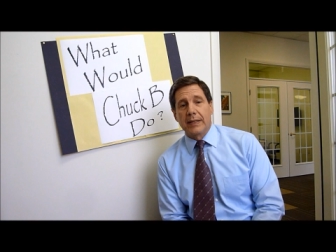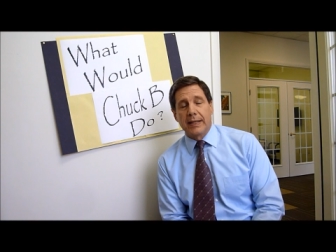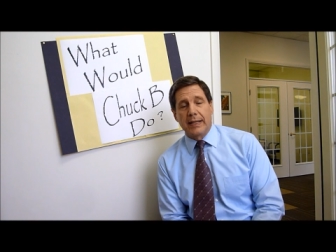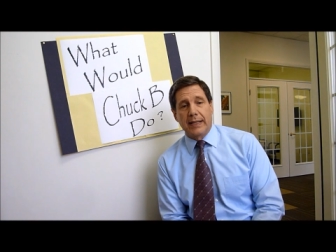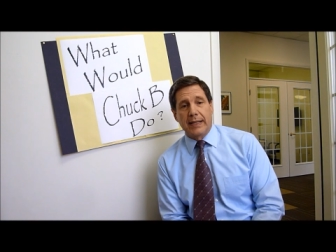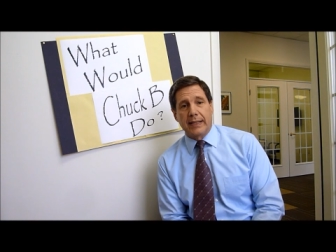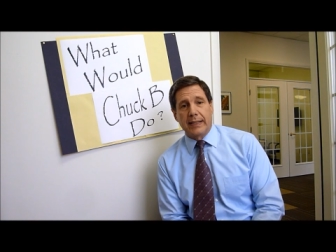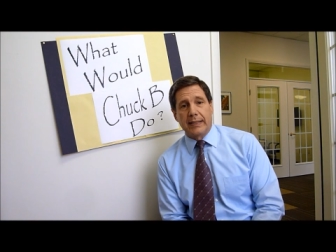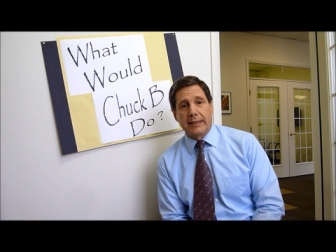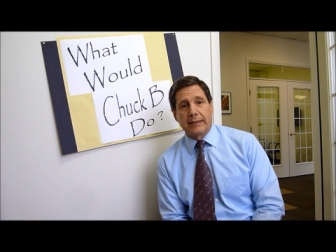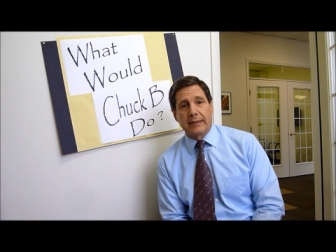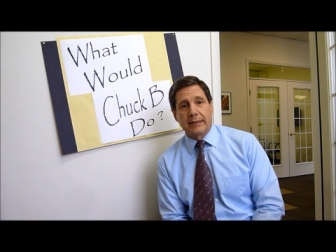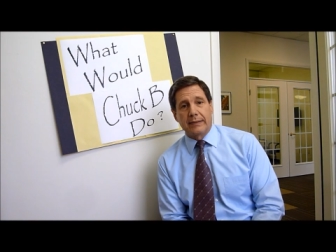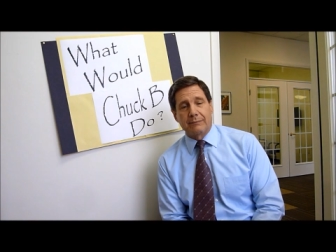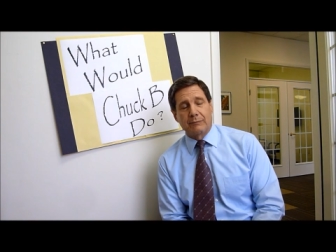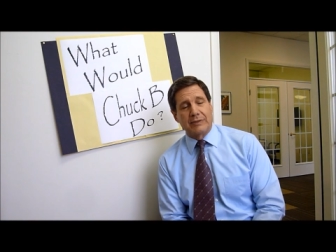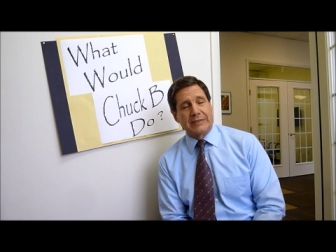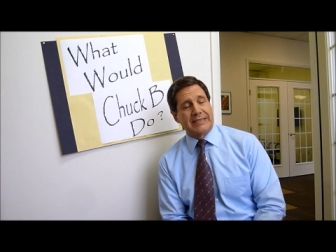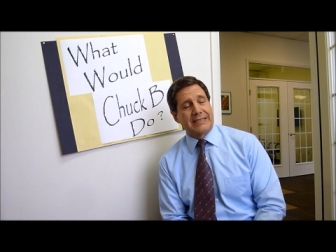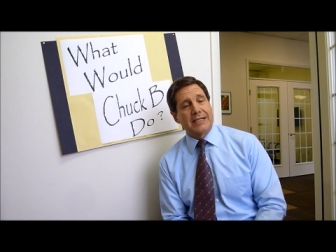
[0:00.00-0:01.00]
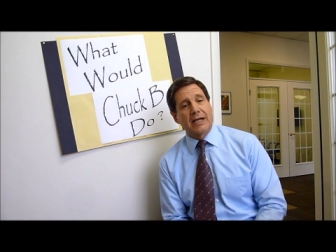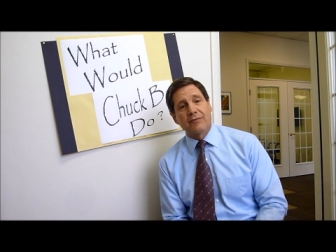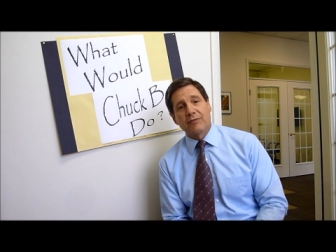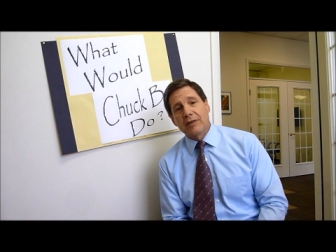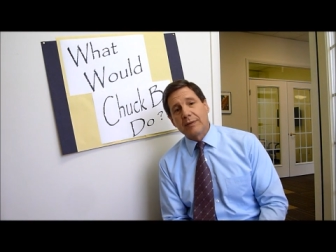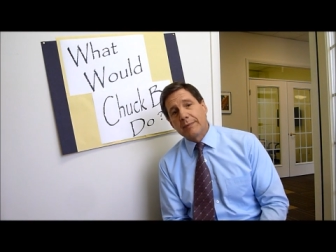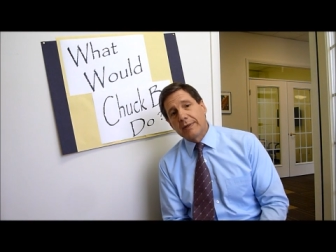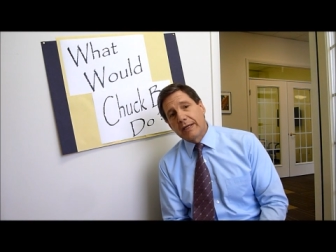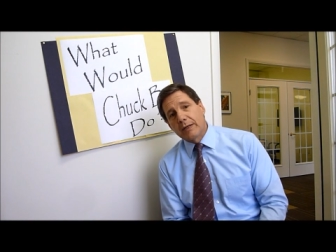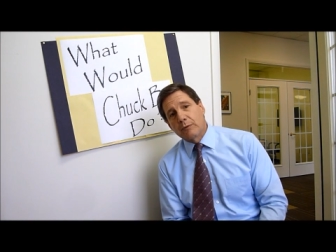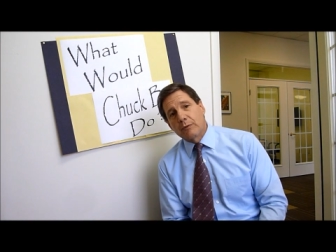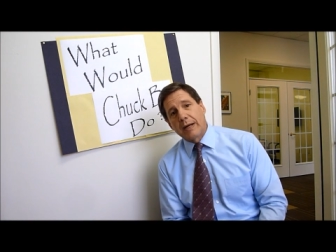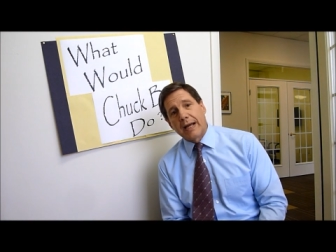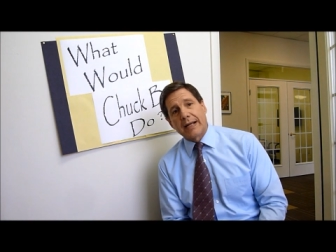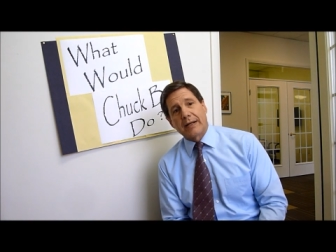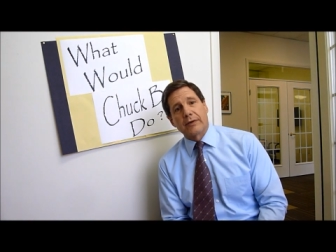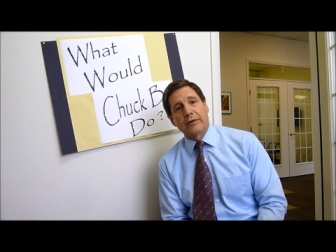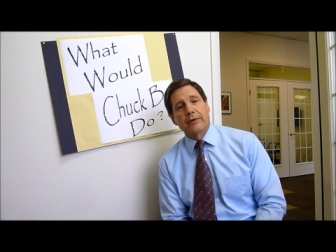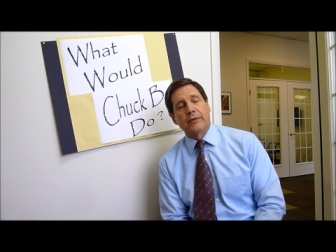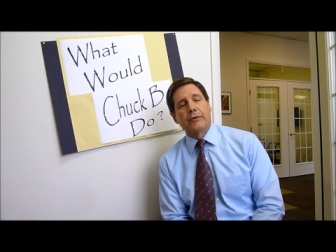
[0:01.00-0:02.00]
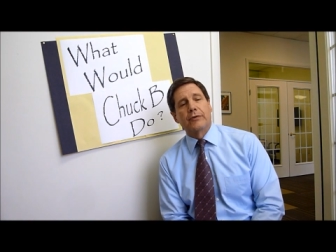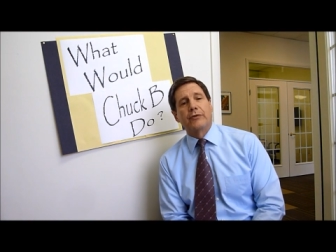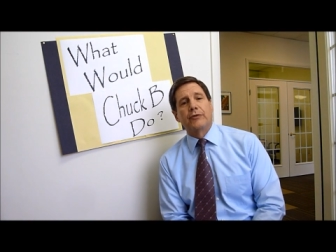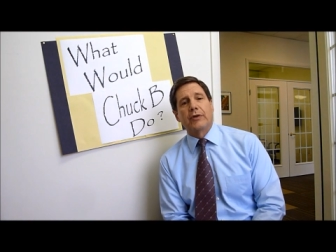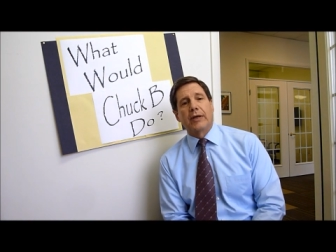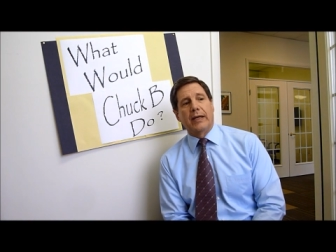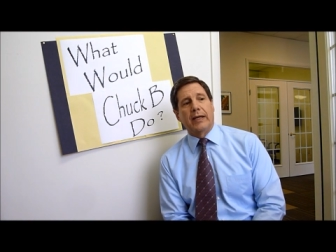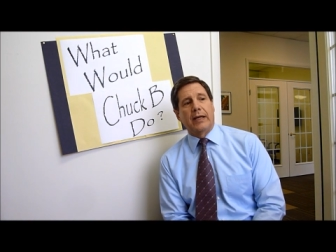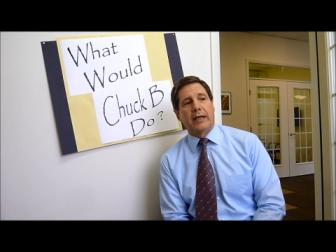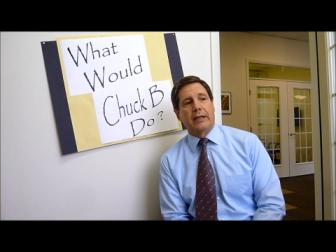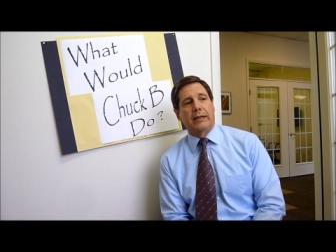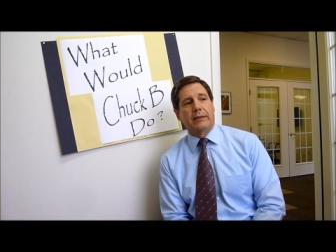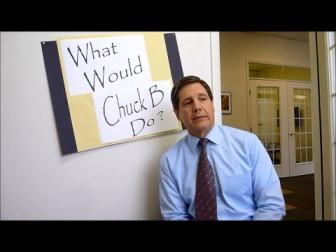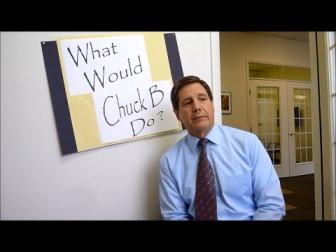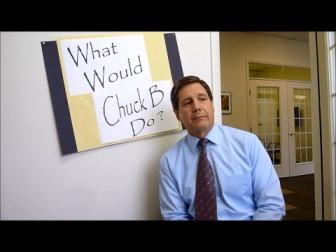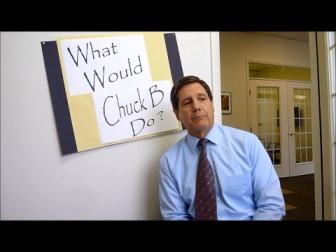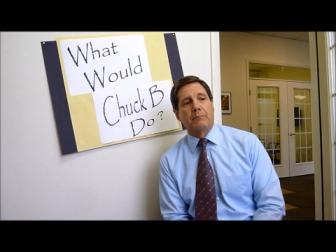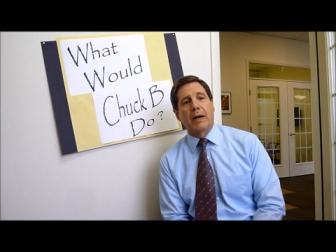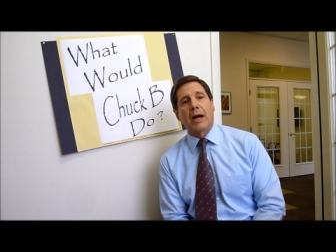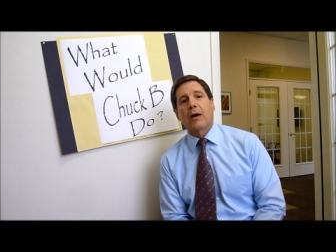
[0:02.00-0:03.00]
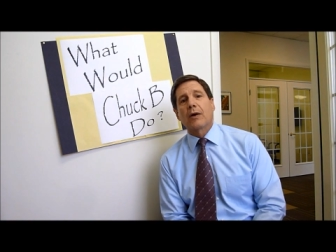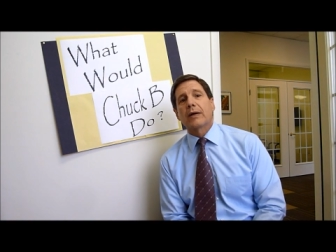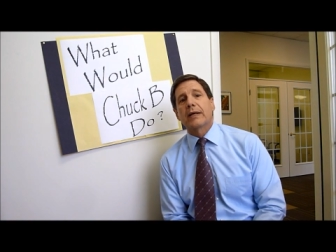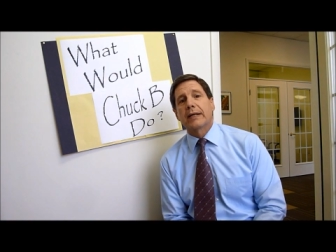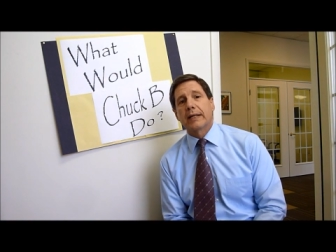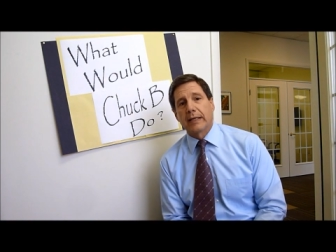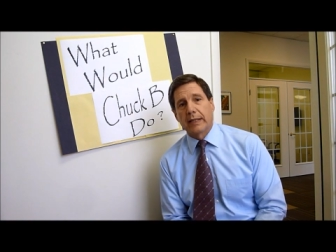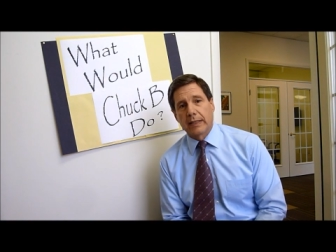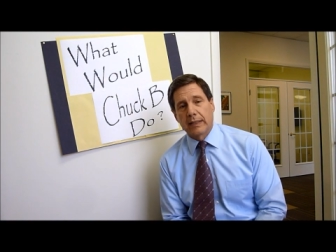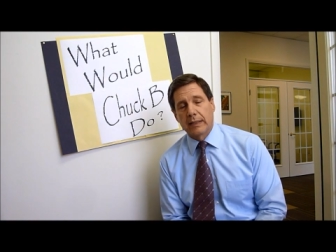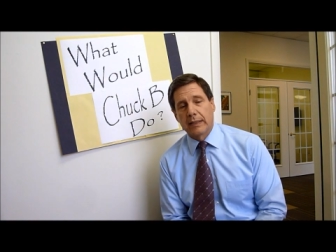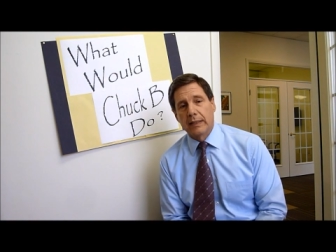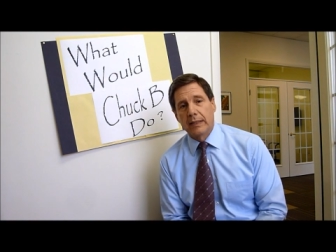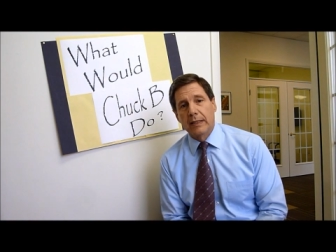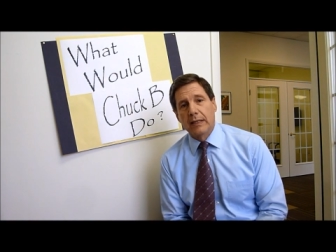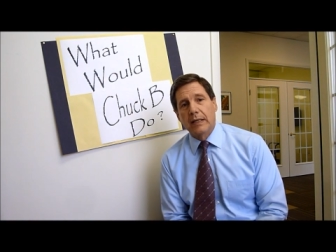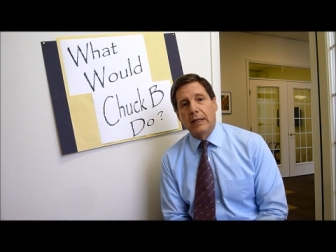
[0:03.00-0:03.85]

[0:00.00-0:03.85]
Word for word: and with self-limiting records and marketing,